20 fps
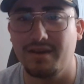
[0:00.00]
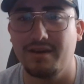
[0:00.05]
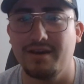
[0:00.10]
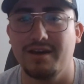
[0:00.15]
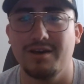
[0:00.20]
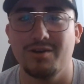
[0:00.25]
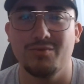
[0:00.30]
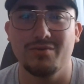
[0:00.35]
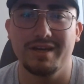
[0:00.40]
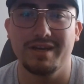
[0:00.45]

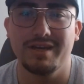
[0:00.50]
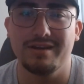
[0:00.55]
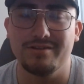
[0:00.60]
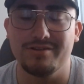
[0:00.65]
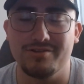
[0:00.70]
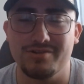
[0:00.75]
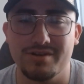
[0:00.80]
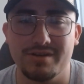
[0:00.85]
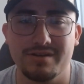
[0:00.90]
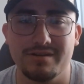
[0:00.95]
I don't want to get
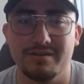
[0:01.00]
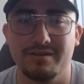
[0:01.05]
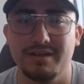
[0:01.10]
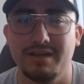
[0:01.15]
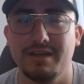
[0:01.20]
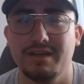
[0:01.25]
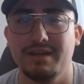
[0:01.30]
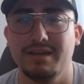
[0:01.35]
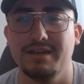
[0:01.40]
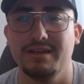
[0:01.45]
injured
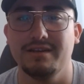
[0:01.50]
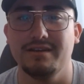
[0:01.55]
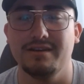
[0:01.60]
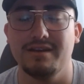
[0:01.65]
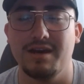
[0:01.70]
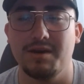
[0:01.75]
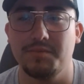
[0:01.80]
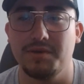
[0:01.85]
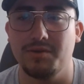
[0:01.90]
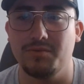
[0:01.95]
and
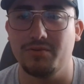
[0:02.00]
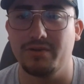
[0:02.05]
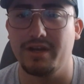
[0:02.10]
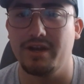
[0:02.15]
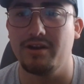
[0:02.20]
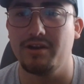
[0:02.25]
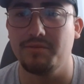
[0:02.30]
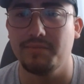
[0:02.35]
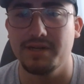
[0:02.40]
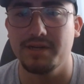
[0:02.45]
not be able to
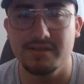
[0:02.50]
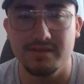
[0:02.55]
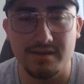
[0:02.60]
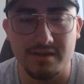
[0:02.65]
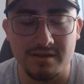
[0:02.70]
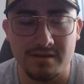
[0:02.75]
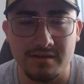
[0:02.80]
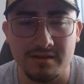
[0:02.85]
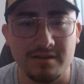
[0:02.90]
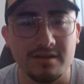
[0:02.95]
carry my
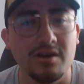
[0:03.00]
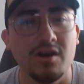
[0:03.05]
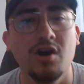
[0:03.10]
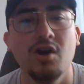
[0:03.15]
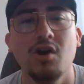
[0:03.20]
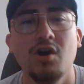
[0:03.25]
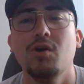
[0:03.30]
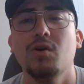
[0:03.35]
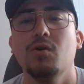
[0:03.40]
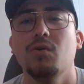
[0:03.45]
son
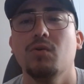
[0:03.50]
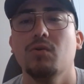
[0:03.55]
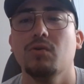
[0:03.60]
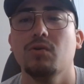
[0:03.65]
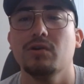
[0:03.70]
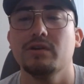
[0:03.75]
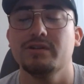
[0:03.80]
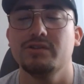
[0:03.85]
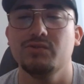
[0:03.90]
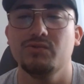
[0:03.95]

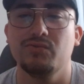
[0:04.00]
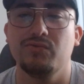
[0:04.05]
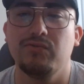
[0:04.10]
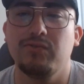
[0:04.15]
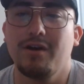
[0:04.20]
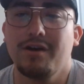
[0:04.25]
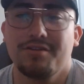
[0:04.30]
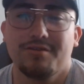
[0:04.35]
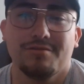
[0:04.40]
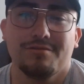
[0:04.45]
or do
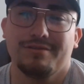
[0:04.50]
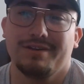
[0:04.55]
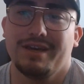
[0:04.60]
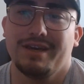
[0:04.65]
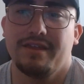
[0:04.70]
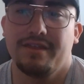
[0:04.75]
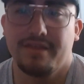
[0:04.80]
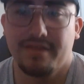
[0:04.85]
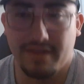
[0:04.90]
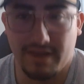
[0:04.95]
fatherly
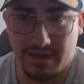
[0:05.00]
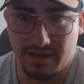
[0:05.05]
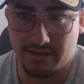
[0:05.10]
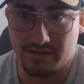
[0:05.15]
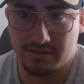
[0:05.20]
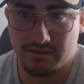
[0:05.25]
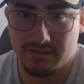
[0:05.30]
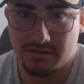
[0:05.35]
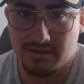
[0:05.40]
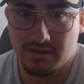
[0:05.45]

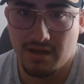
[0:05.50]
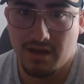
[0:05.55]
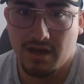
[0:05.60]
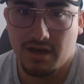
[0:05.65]
things.